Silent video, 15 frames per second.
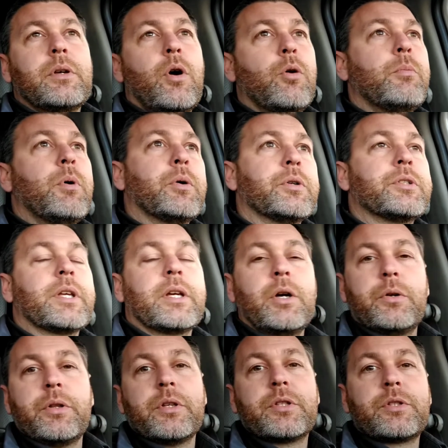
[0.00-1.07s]
homeowners that go
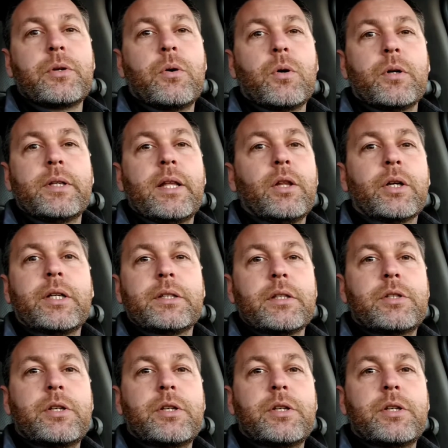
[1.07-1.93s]
to the store and they look at the